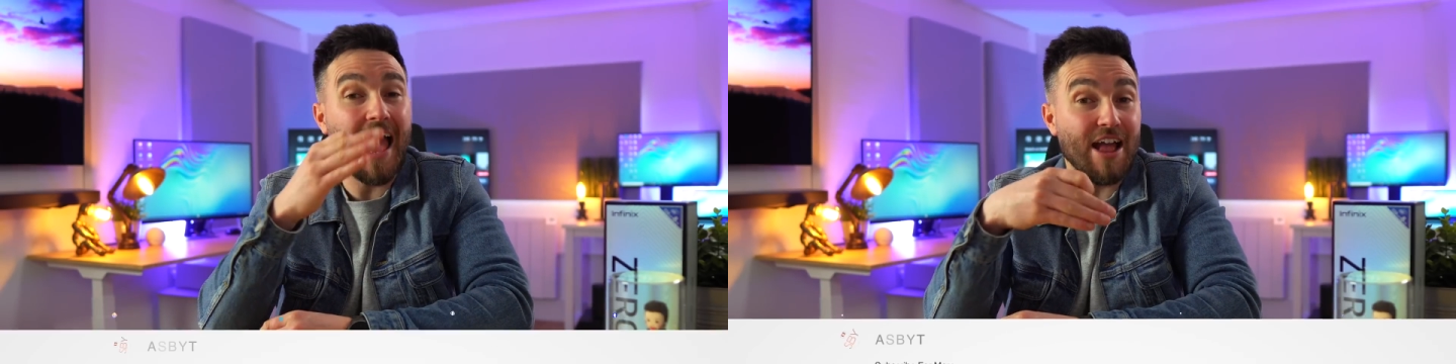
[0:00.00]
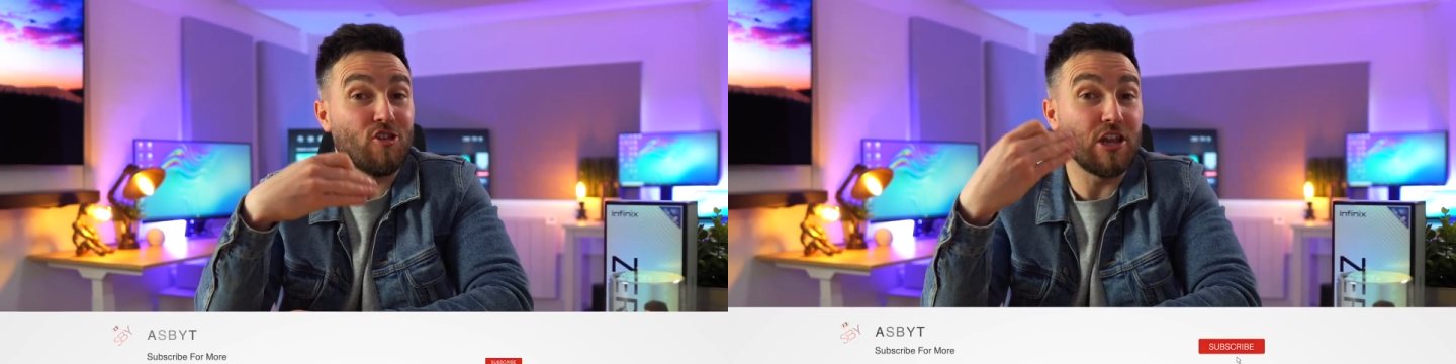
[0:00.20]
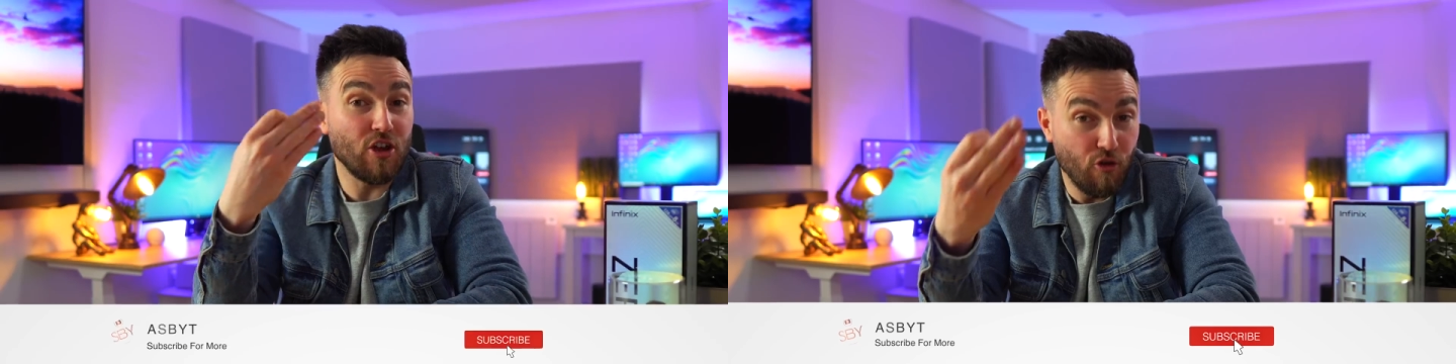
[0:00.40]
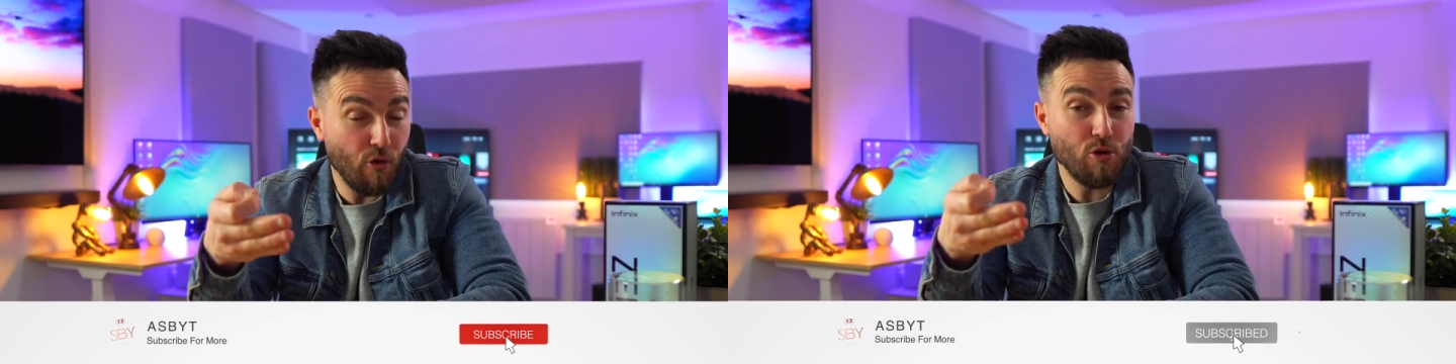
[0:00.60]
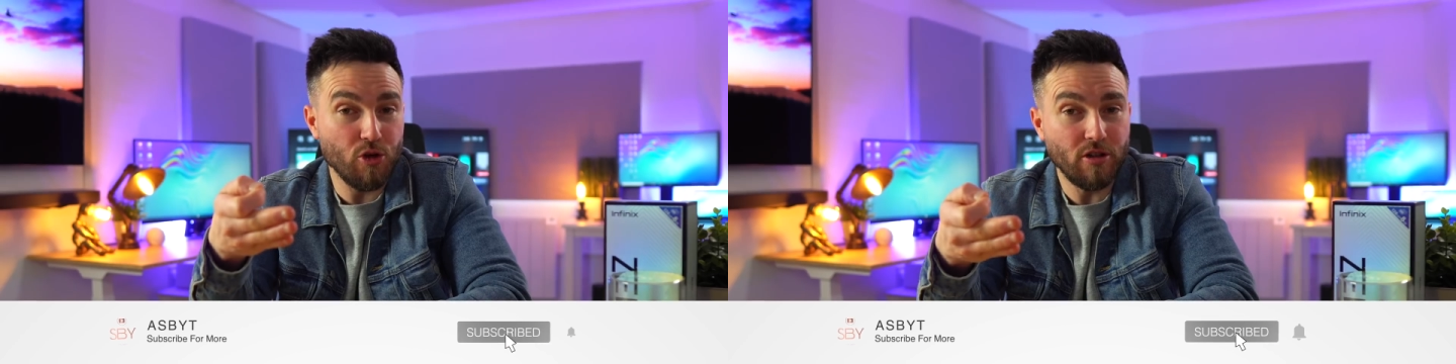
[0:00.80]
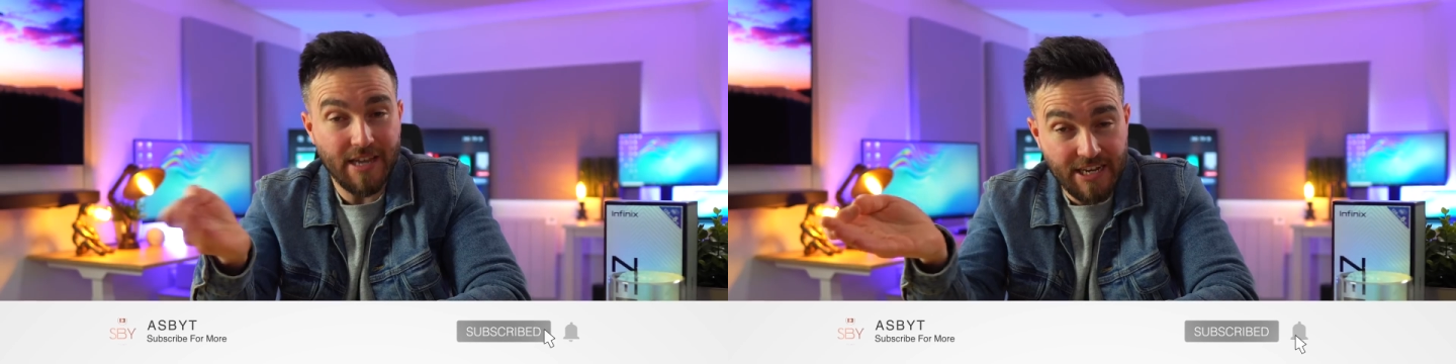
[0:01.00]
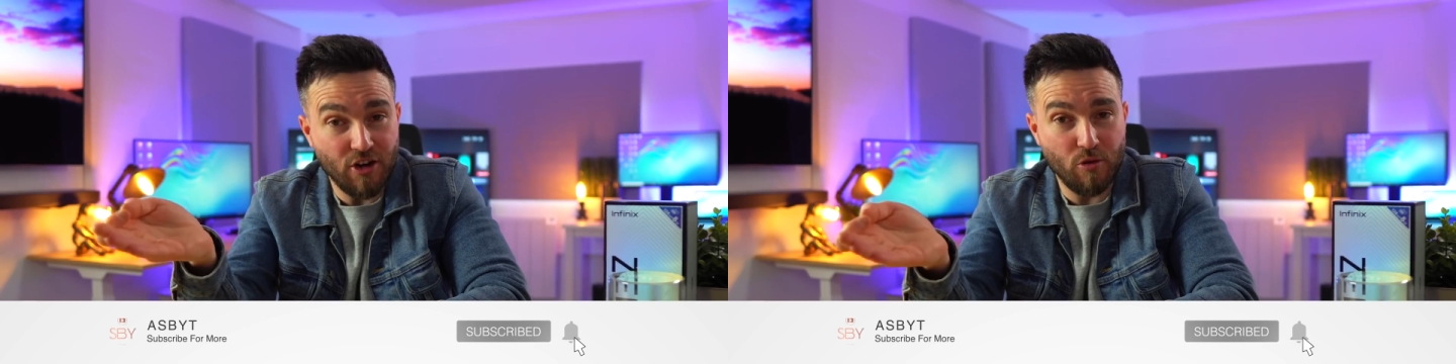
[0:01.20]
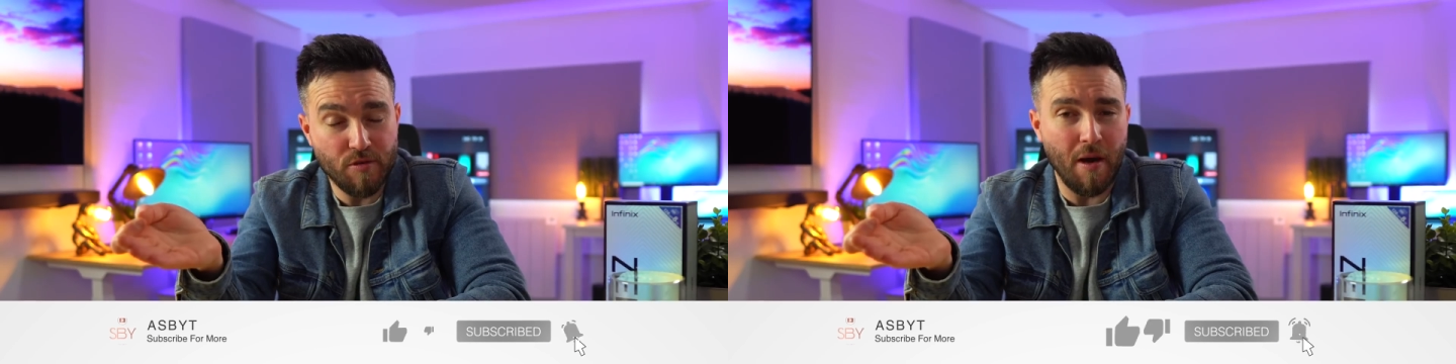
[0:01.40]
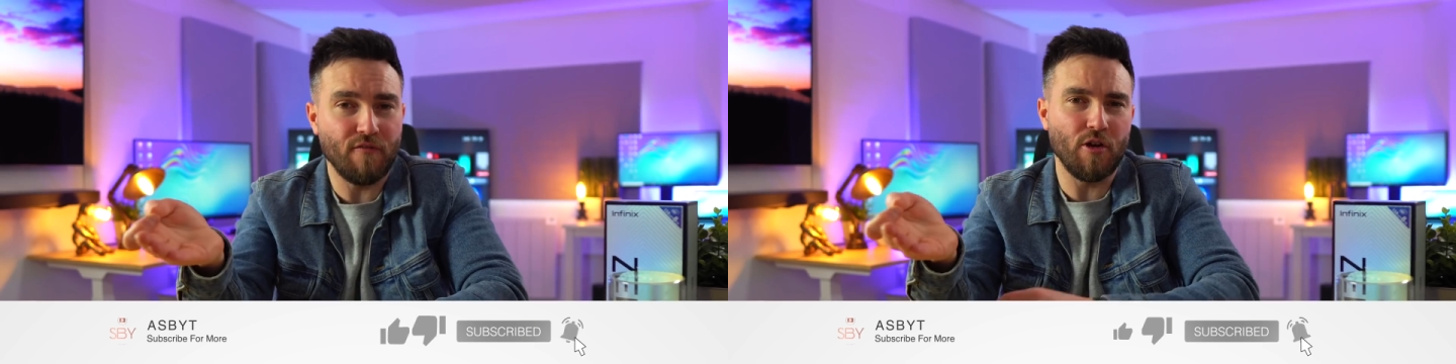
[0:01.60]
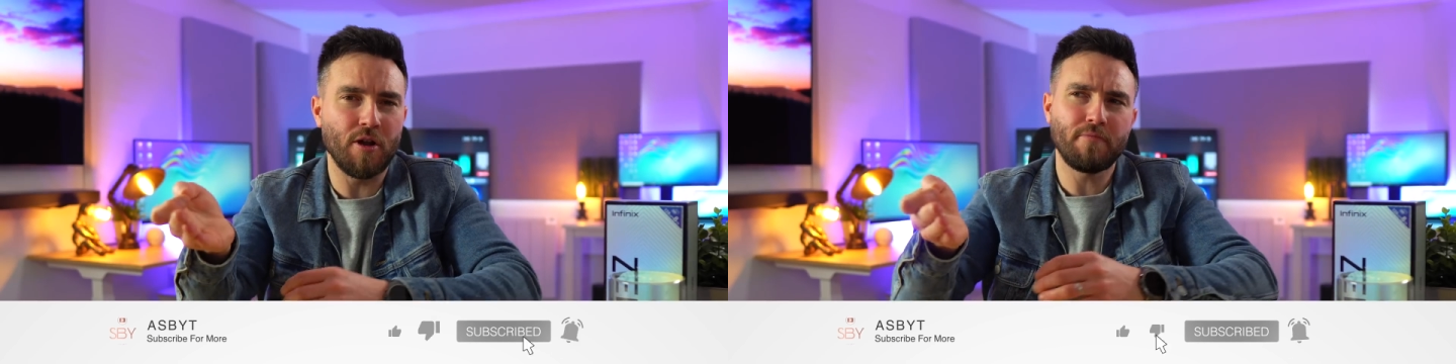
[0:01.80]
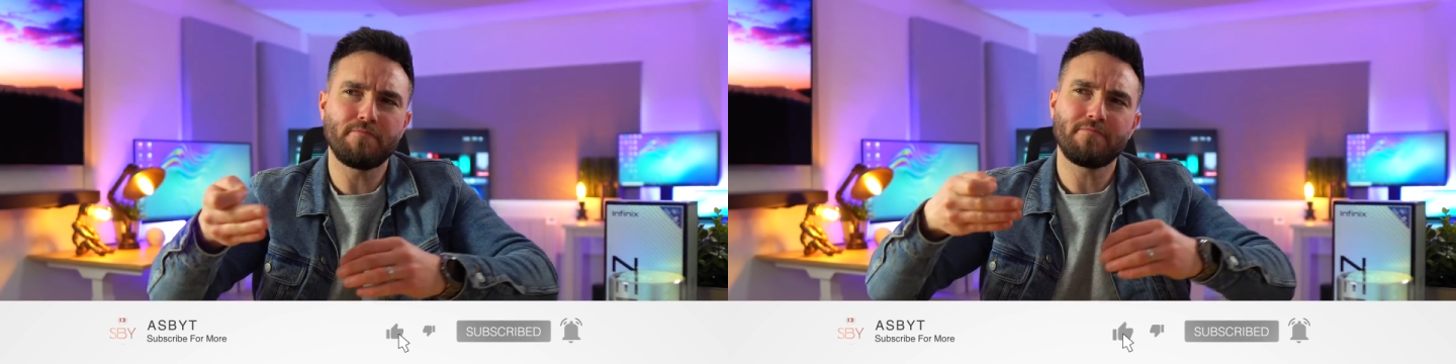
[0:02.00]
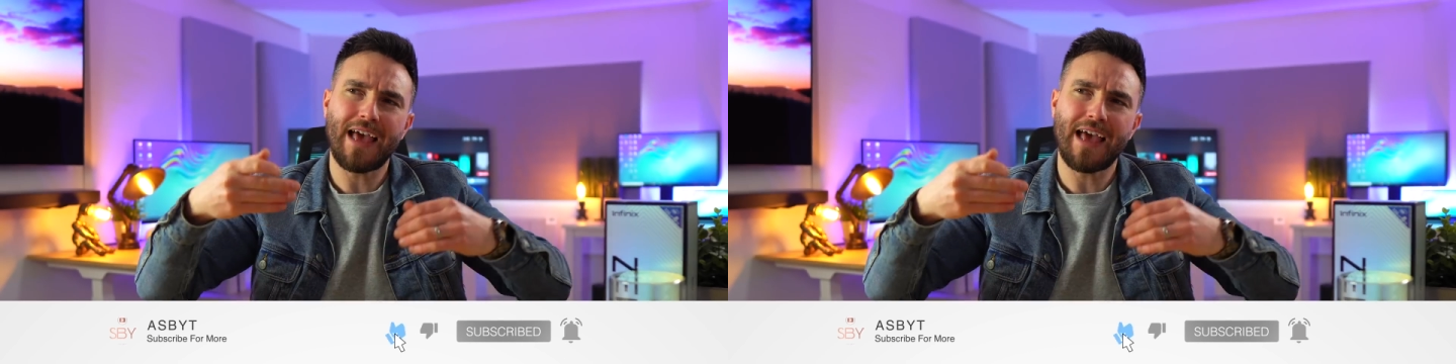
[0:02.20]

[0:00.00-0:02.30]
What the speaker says: actually crucial in a new smartphone and